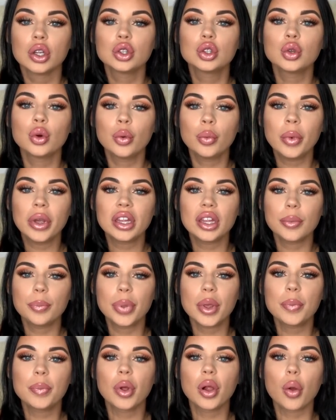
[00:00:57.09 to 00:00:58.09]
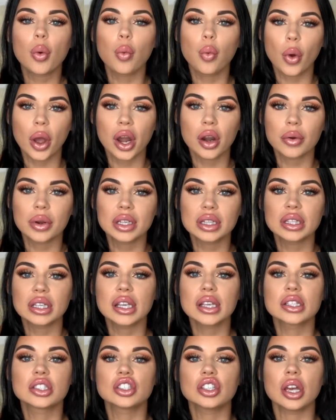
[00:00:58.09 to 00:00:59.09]
Too many people wear it,
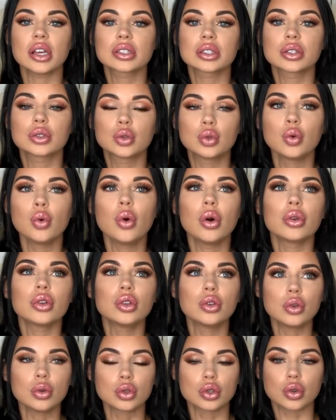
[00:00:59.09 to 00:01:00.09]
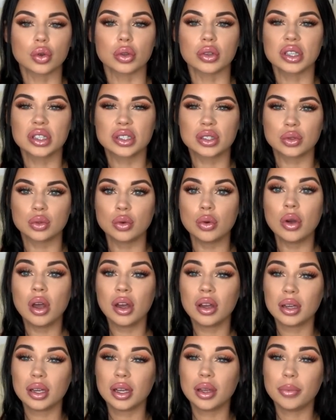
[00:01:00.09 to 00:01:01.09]
it's just too usual, it's too
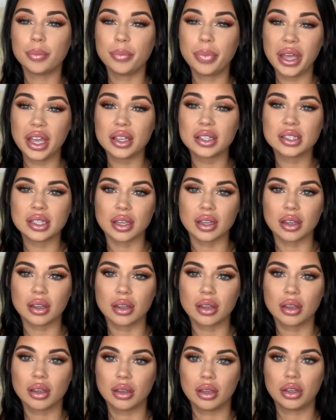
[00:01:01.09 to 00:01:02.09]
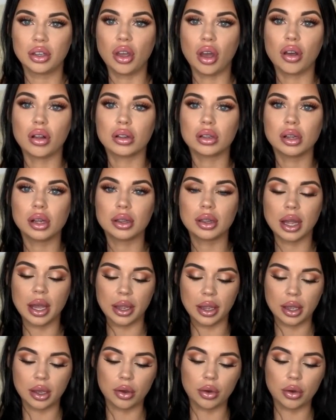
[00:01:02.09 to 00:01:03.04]
basic girl-like,